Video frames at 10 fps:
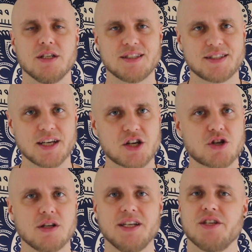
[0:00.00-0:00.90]

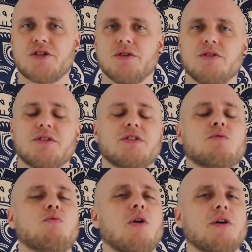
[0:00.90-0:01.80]
Sexual issues is
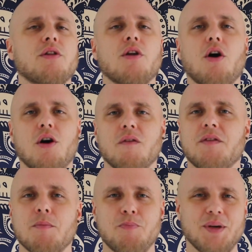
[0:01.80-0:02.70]
one of
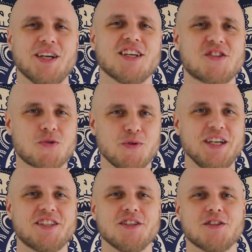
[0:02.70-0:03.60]
the biggest
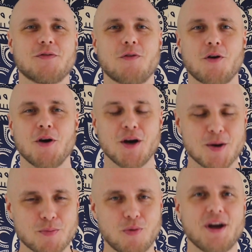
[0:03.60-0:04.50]
reasons for
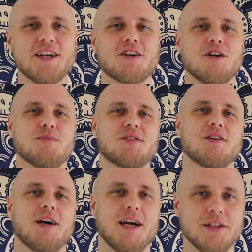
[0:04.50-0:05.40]
breakups
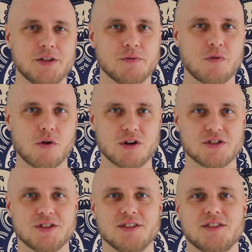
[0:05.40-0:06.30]
and
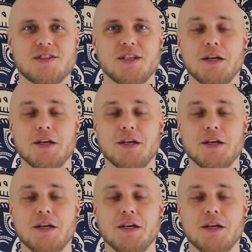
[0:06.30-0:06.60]
divorces,